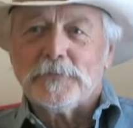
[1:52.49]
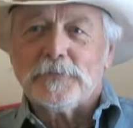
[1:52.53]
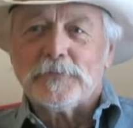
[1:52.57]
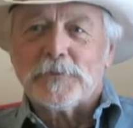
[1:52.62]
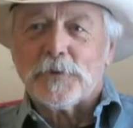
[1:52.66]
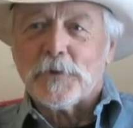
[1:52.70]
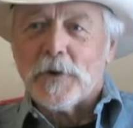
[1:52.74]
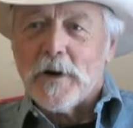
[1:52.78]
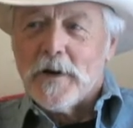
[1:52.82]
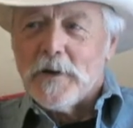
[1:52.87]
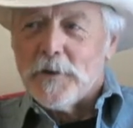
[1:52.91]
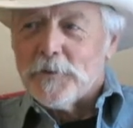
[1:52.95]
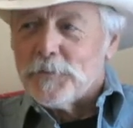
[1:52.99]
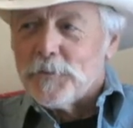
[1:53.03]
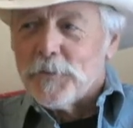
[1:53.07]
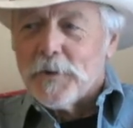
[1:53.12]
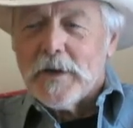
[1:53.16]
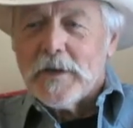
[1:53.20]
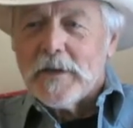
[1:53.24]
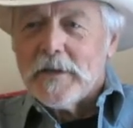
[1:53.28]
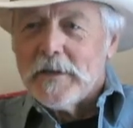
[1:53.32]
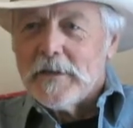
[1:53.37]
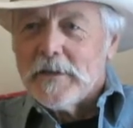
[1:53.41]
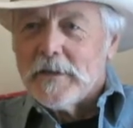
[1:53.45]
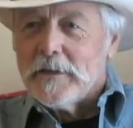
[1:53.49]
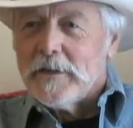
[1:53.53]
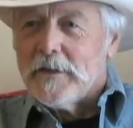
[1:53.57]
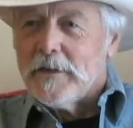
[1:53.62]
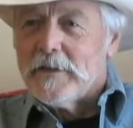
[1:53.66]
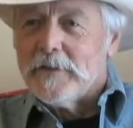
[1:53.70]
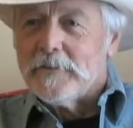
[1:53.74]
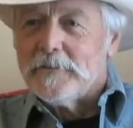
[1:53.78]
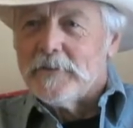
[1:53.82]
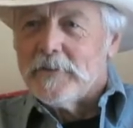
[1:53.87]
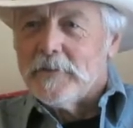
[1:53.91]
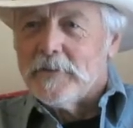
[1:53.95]
groundbreaking
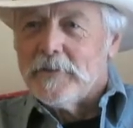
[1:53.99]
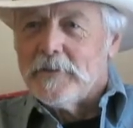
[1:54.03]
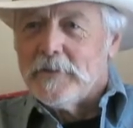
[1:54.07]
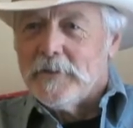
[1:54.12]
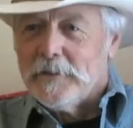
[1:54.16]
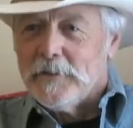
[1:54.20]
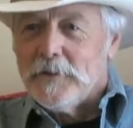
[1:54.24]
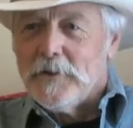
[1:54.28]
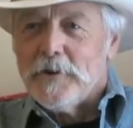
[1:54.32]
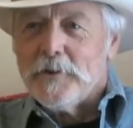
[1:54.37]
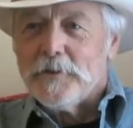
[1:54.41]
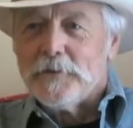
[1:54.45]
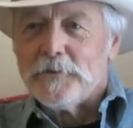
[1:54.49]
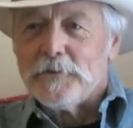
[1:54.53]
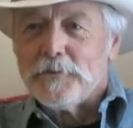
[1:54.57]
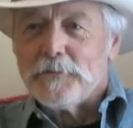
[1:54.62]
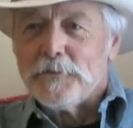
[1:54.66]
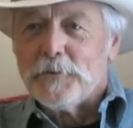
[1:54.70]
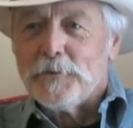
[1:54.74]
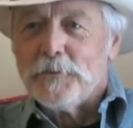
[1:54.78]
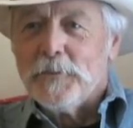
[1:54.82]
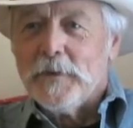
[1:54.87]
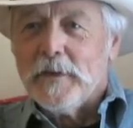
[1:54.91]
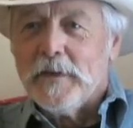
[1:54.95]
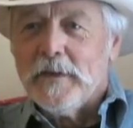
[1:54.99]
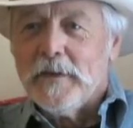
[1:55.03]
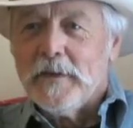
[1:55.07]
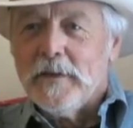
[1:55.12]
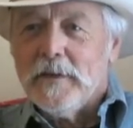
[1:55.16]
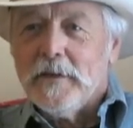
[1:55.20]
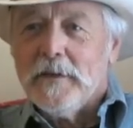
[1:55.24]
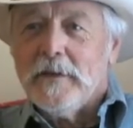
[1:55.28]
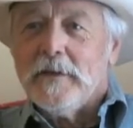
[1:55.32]
kind of an author for me.